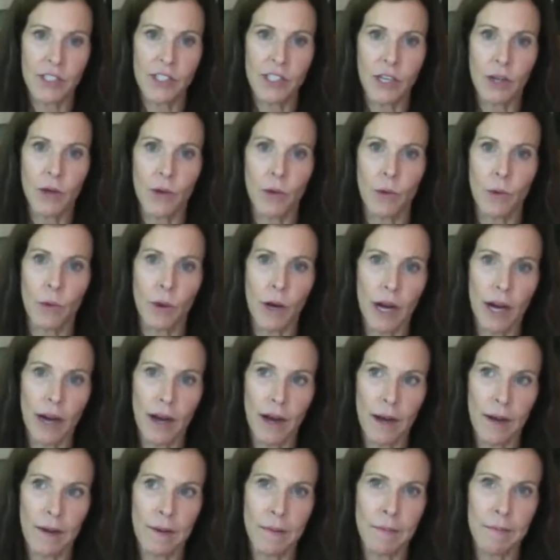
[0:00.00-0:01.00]
So
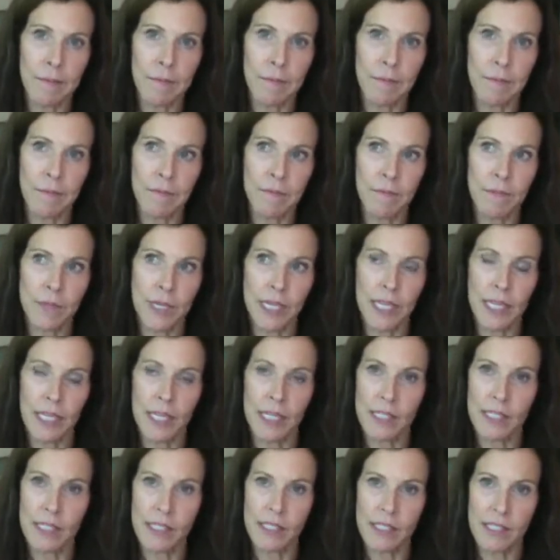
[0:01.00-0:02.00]

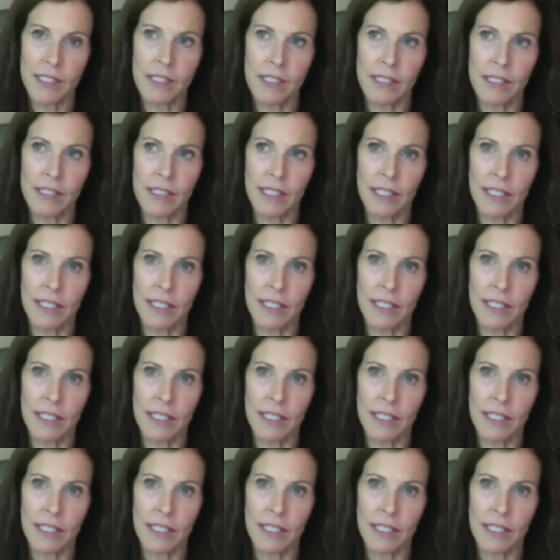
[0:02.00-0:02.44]
it's